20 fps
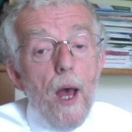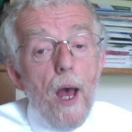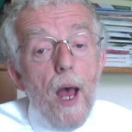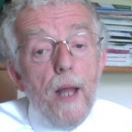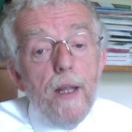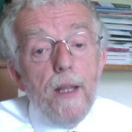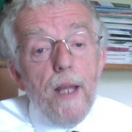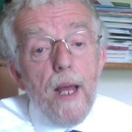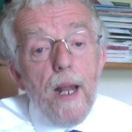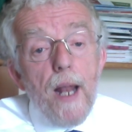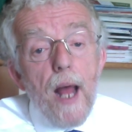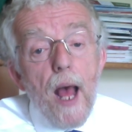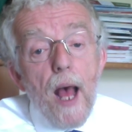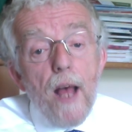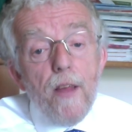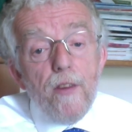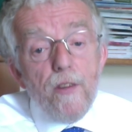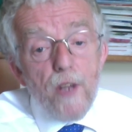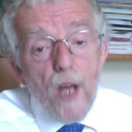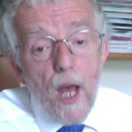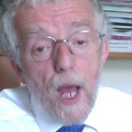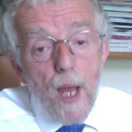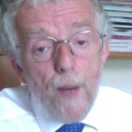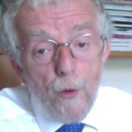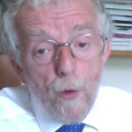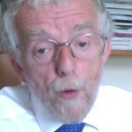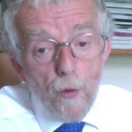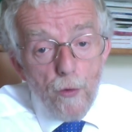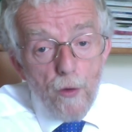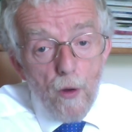And then as time
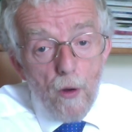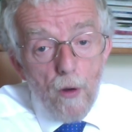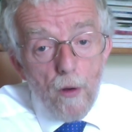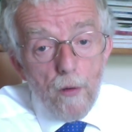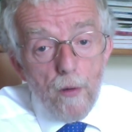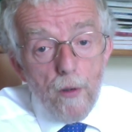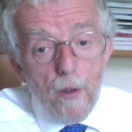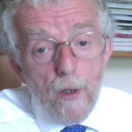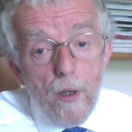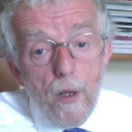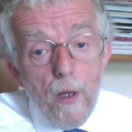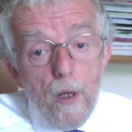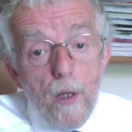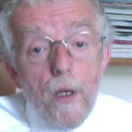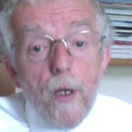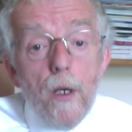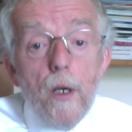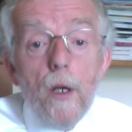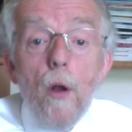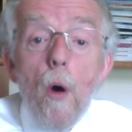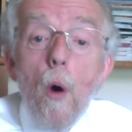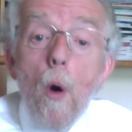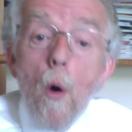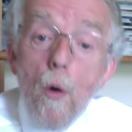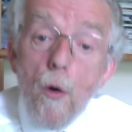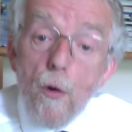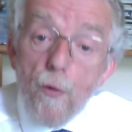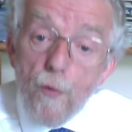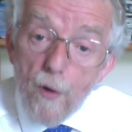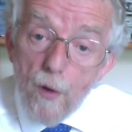goes on, you can
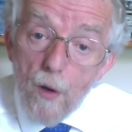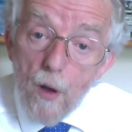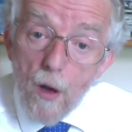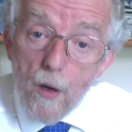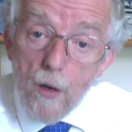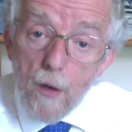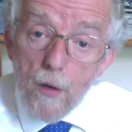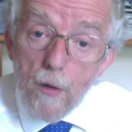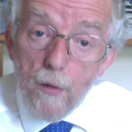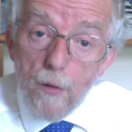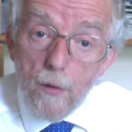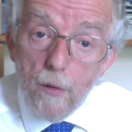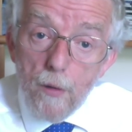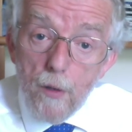hold for longer,